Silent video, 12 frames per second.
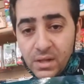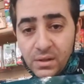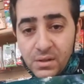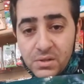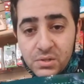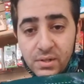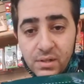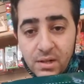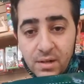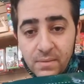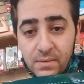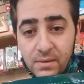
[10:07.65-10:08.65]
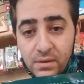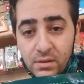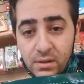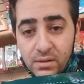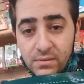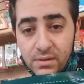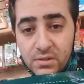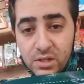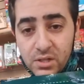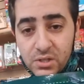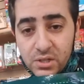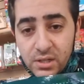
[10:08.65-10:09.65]
There's a treat called if you're looking for
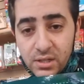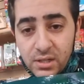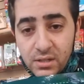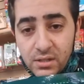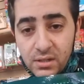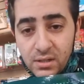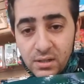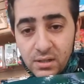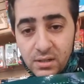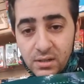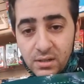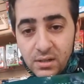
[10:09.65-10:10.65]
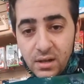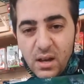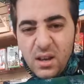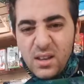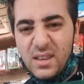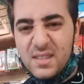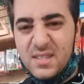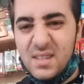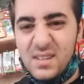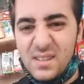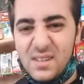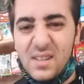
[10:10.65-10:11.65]
suggestion. Oh,
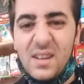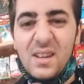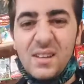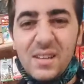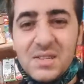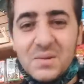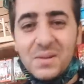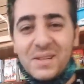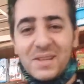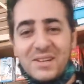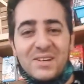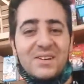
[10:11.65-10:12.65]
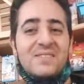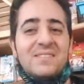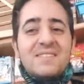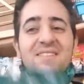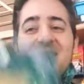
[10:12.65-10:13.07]
that's really cute.